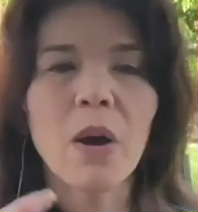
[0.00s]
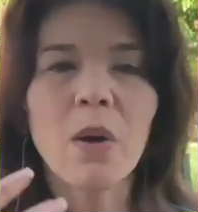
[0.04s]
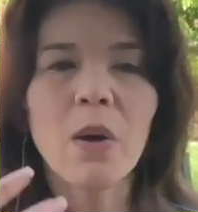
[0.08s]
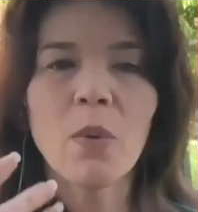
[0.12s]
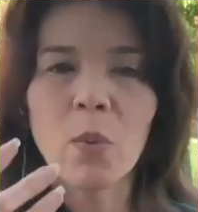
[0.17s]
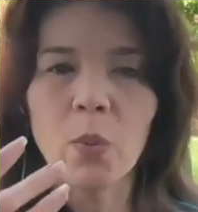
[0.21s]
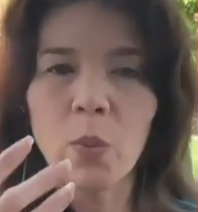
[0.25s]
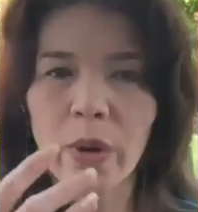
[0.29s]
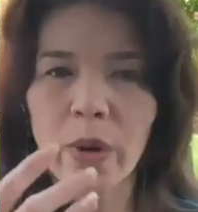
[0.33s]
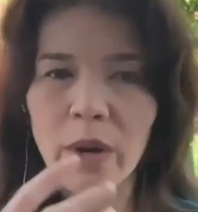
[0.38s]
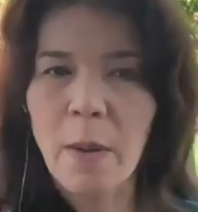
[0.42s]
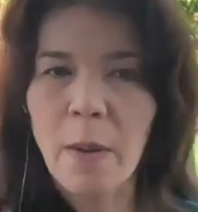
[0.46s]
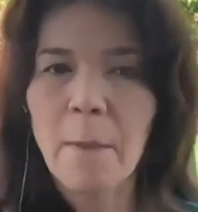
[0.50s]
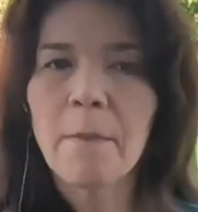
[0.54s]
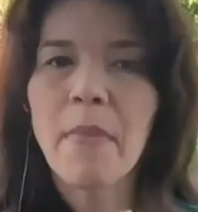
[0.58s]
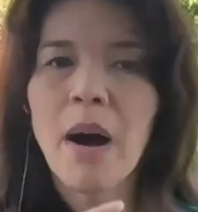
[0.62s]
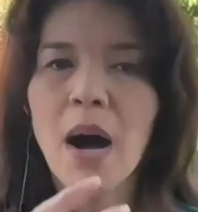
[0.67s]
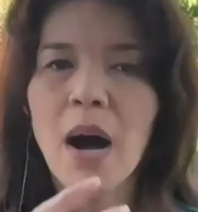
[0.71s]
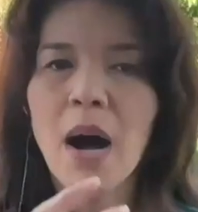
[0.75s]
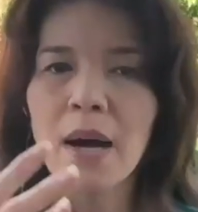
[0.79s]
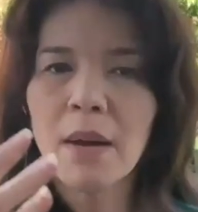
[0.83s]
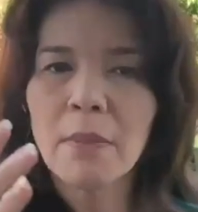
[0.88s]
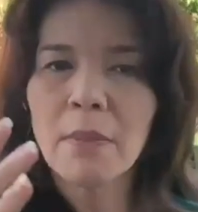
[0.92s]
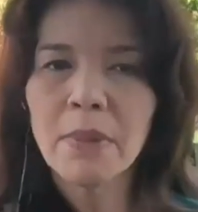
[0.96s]
where a
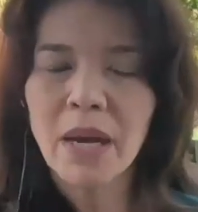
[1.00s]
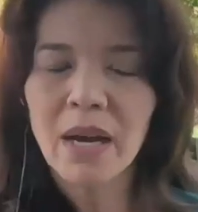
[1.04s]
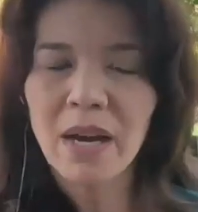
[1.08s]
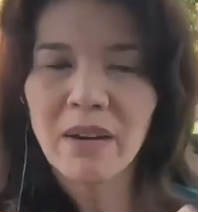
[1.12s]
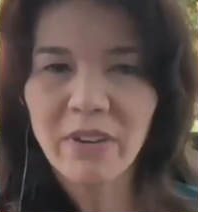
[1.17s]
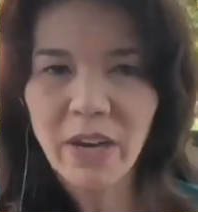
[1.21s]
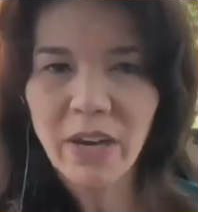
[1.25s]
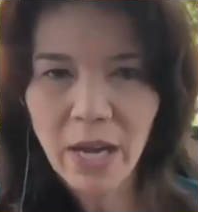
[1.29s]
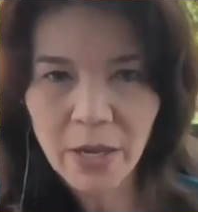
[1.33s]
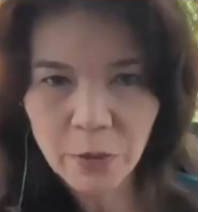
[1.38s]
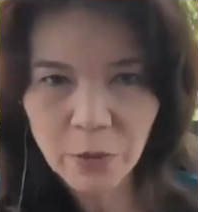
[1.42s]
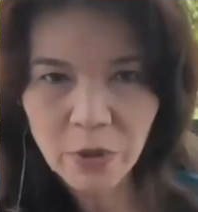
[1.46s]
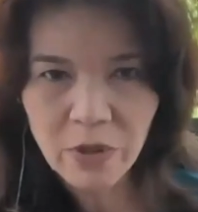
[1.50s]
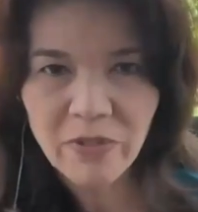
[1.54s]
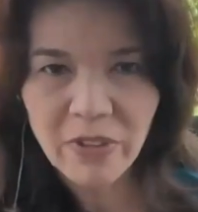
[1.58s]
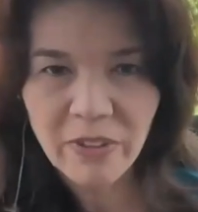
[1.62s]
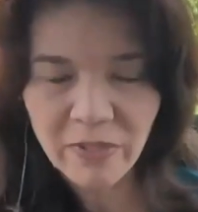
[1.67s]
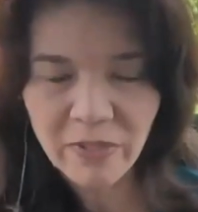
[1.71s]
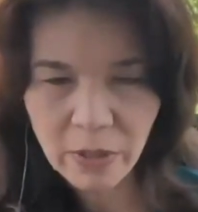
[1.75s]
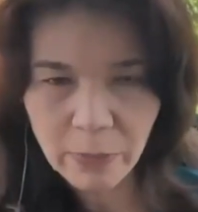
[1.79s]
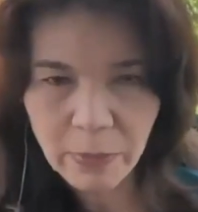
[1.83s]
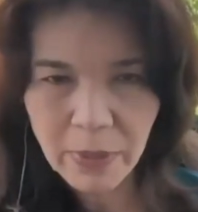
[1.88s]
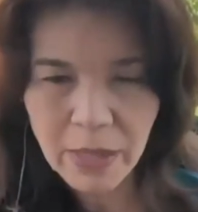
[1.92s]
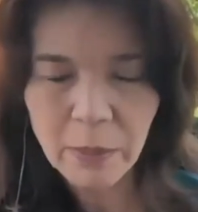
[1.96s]
mob of
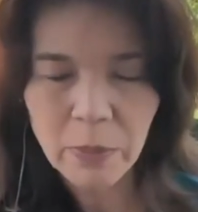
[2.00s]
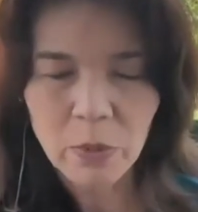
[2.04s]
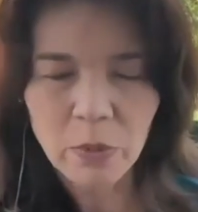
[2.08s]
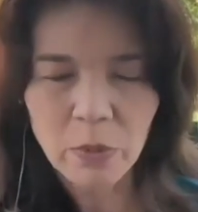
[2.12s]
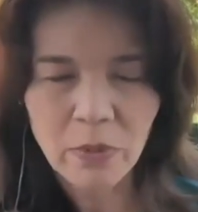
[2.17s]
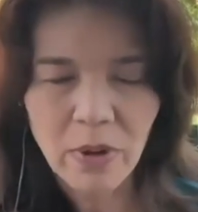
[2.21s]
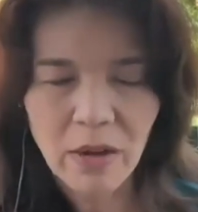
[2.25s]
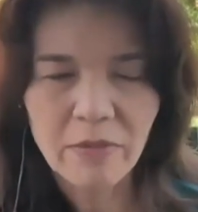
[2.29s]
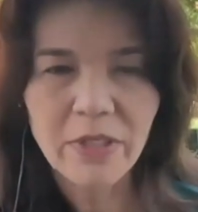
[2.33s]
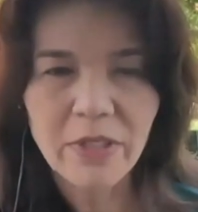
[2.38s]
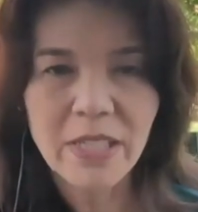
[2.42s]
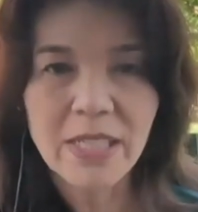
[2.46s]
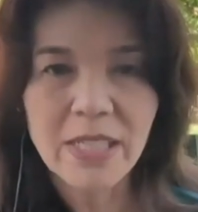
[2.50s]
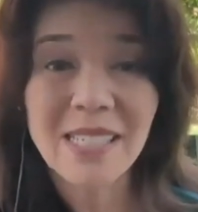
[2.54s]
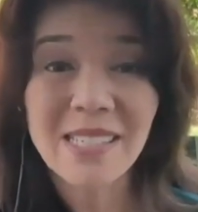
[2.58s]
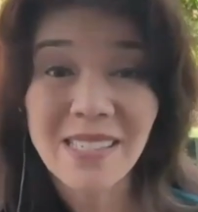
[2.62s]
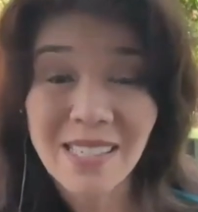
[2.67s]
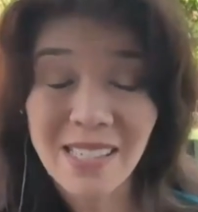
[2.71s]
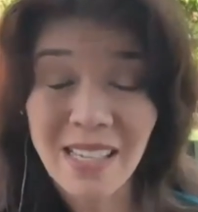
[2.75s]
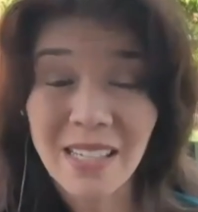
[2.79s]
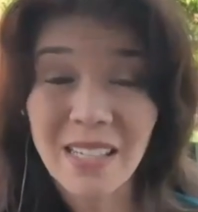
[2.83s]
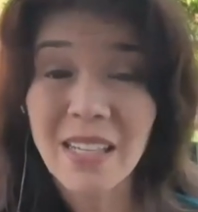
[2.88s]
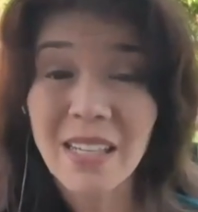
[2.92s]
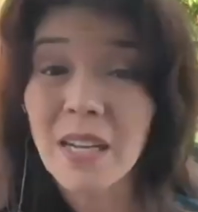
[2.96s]
150 people roughly
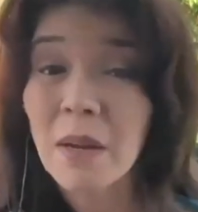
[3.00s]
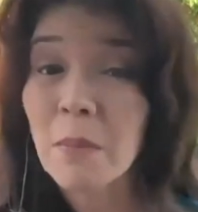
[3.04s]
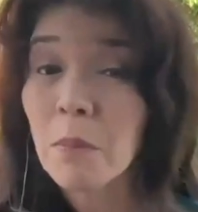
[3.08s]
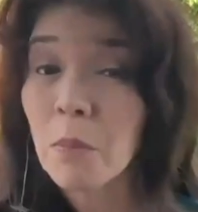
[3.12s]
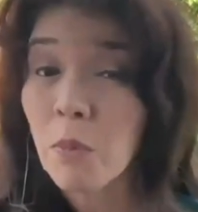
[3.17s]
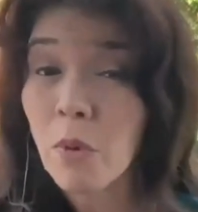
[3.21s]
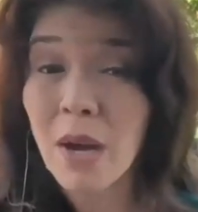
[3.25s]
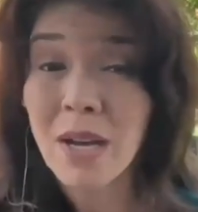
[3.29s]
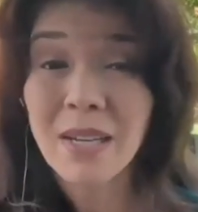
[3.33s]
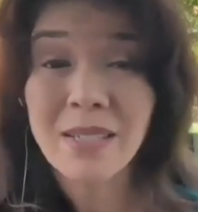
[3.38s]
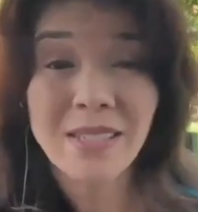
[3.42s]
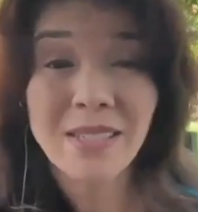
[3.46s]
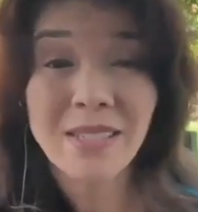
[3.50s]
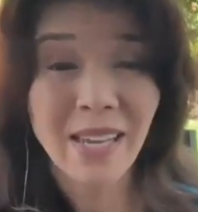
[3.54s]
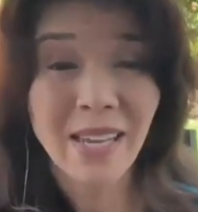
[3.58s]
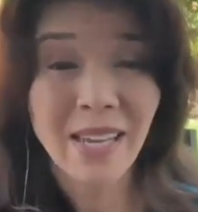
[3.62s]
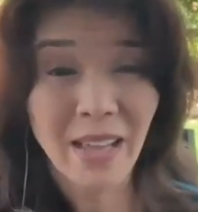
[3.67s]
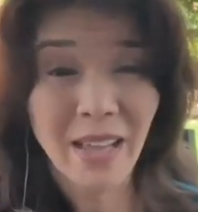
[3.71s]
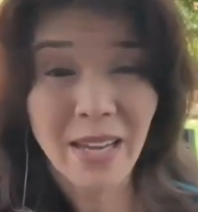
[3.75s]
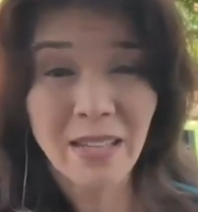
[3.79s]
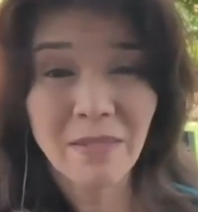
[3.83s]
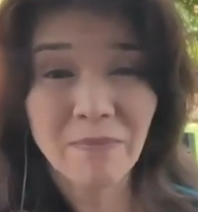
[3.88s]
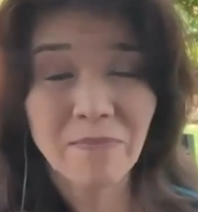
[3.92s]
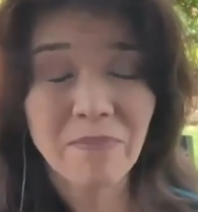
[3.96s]
descended in broad
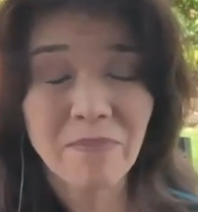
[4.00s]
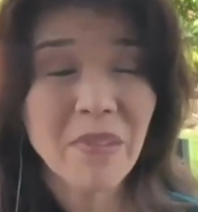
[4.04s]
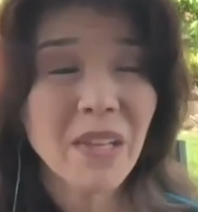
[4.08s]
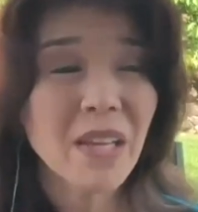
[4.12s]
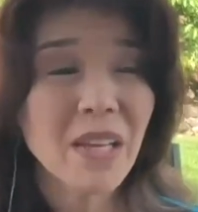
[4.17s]
daylight.